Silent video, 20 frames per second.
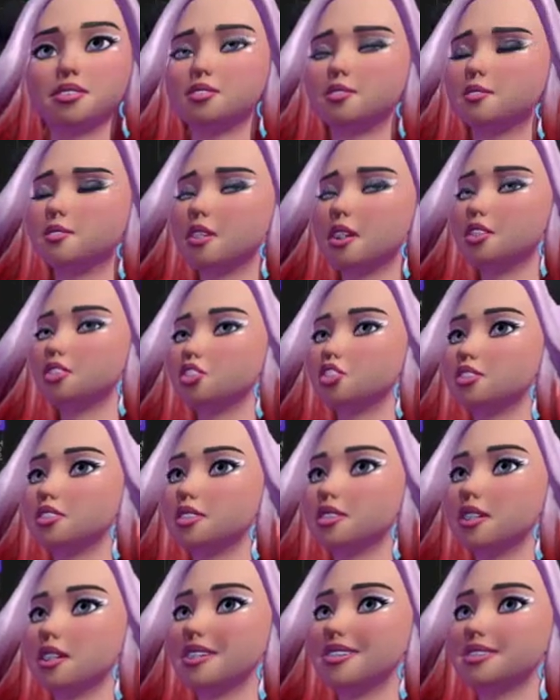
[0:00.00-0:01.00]
a while, sorry
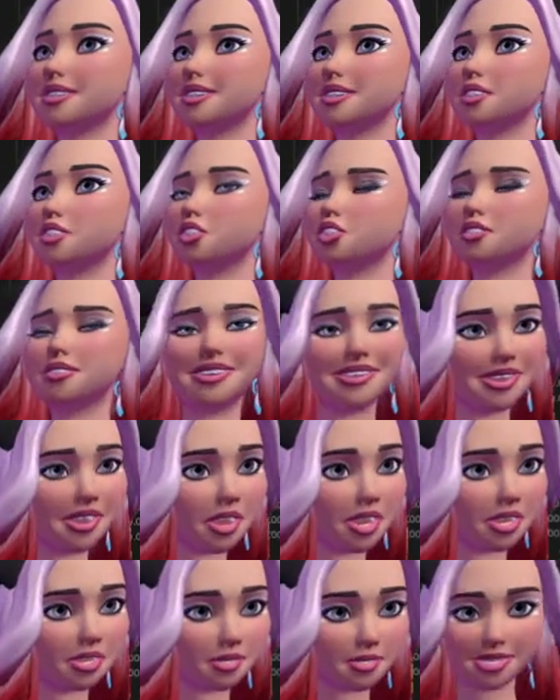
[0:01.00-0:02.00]
about that, been
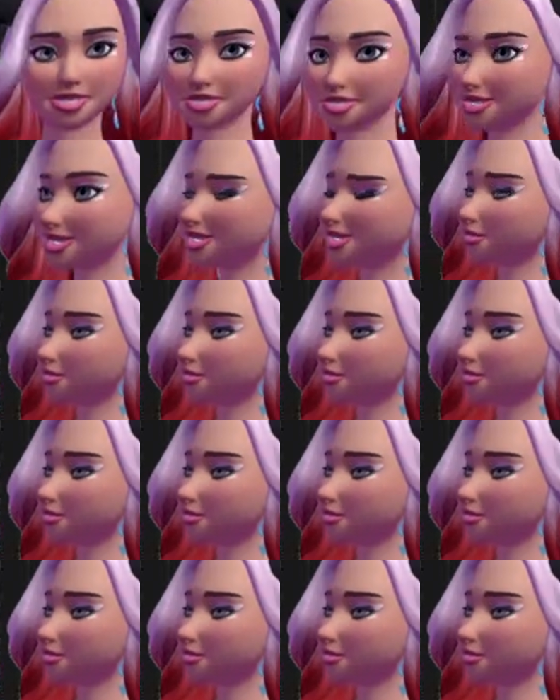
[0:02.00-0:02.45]
incredibly busy.